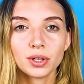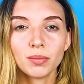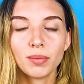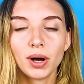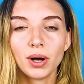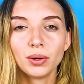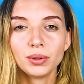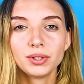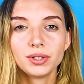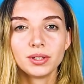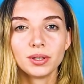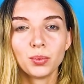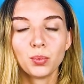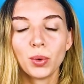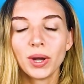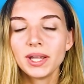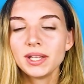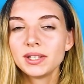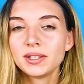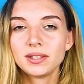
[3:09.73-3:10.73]
about
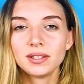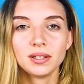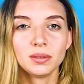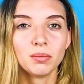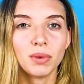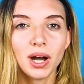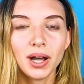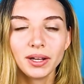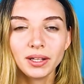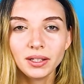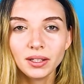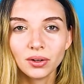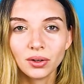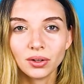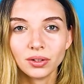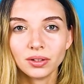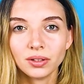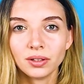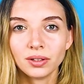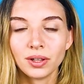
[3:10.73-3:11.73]
wasting money
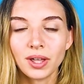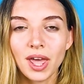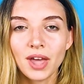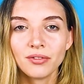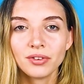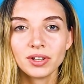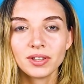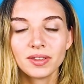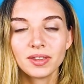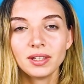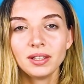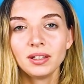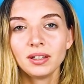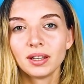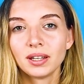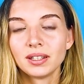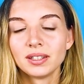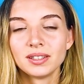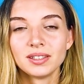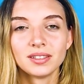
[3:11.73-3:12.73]
on everything
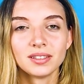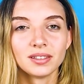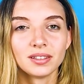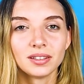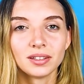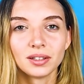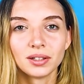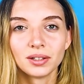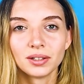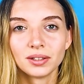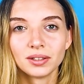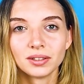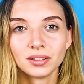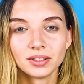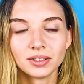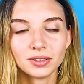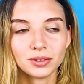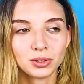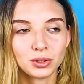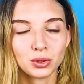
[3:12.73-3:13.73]
and
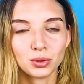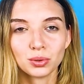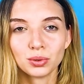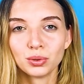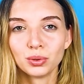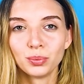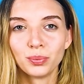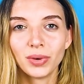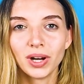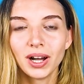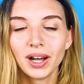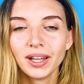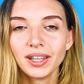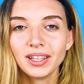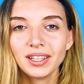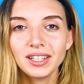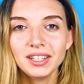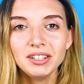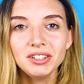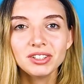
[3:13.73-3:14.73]
to
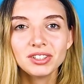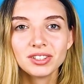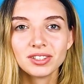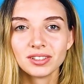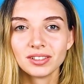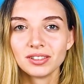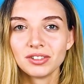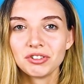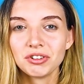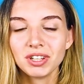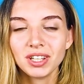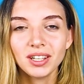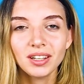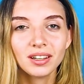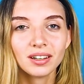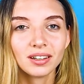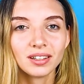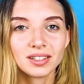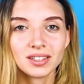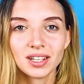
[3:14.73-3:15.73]
buy, eat,
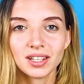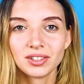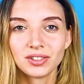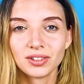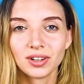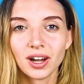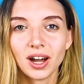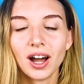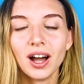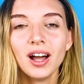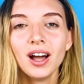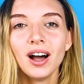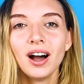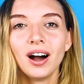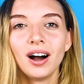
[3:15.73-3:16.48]
drink, etc.